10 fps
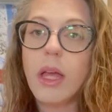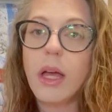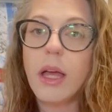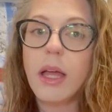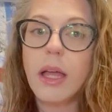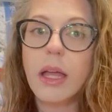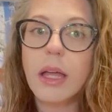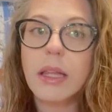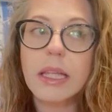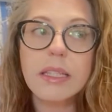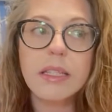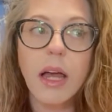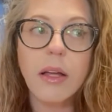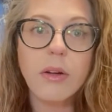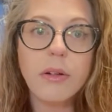a endless
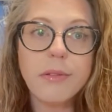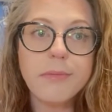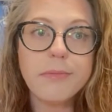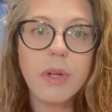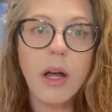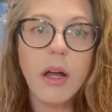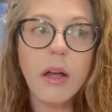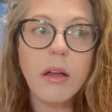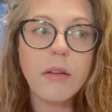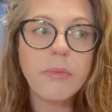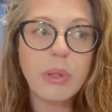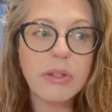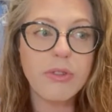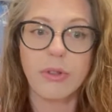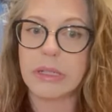cycle of
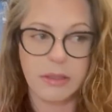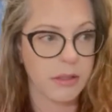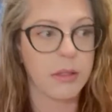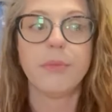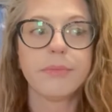Pinterest.